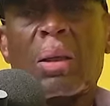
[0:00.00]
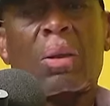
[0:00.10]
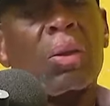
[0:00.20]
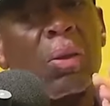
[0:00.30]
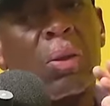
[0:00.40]

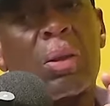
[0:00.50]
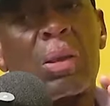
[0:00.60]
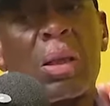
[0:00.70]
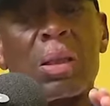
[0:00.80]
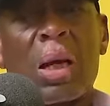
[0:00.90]
it's
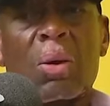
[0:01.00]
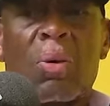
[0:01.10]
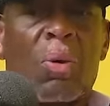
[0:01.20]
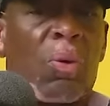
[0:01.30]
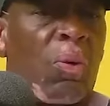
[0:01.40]
it's like
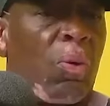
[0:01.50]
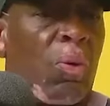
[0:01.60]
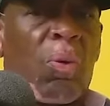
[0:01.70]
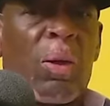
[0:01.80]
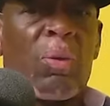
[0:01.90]

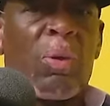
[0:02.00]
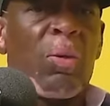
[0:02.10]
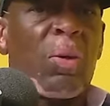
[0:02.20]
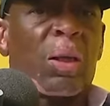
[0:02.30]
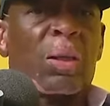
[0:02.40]
when when
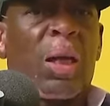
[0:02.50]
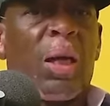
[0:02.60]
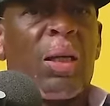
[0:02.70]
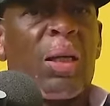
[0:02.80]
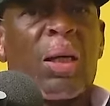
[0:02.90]
you are
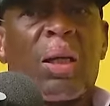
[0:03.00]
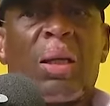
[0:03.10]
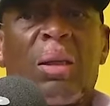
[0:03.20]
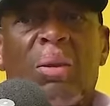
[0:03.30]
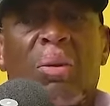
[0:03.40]
tinier
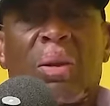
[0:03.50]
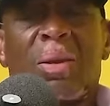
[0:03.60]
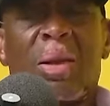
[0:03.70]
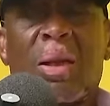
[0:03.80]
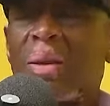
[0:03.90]
and
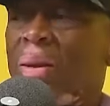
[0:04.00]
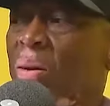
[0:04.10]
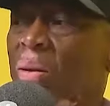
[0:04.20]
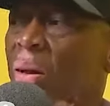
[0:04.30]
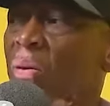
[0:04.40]
it's like they
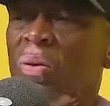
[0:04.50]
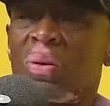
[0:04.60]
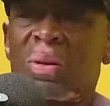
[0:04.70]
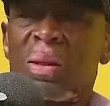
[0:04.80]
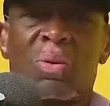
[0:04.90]
give you
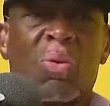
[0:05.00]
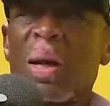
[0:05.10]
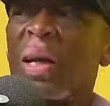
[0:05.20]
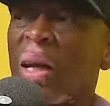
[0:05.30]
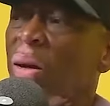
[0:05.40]
just yes,
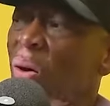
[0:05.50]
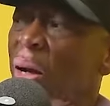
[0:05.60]
one clan, yes, one